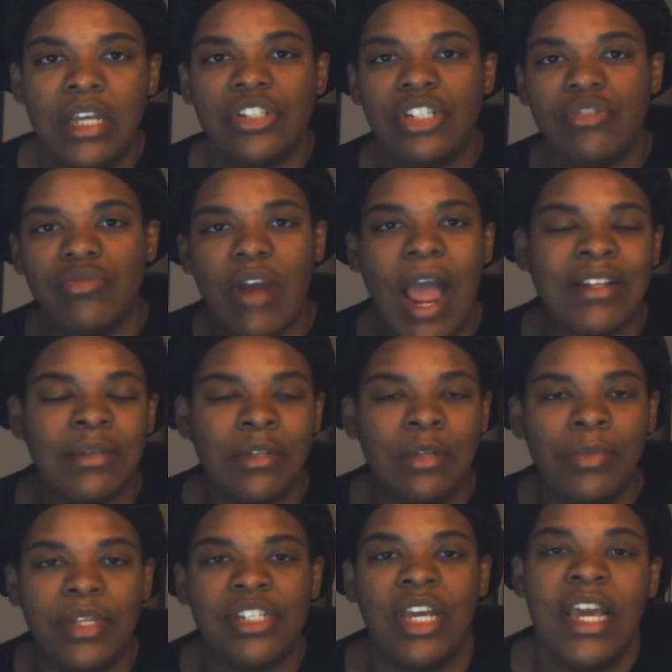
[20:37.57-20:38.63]
She drives a little
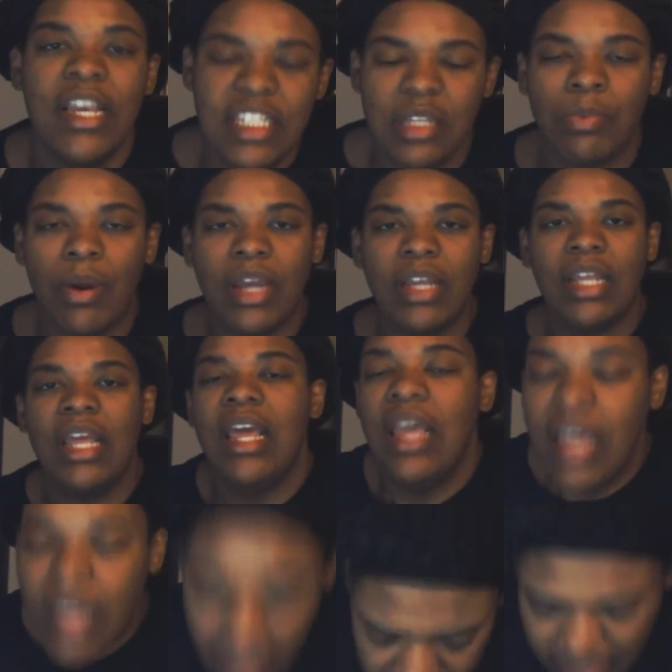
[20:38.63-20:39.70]
bit. She hits the brake.
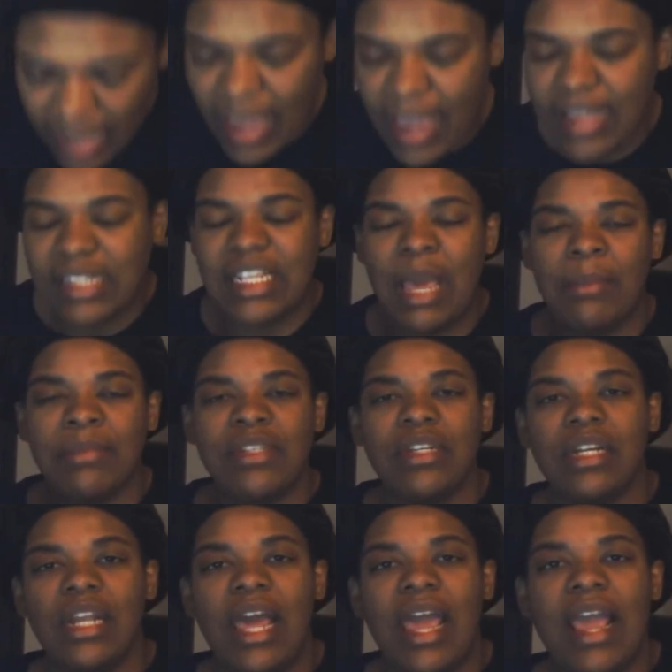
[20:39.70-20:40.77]
His head slammed to
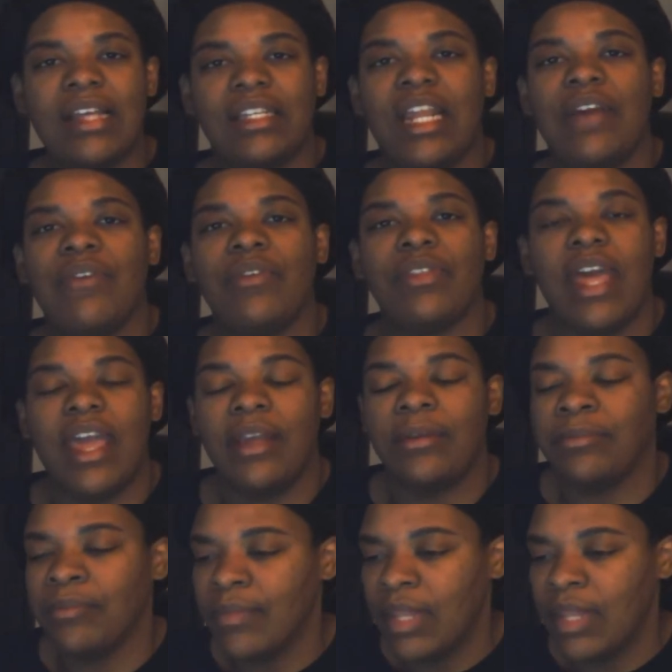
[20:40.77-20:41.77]
the glass and everything.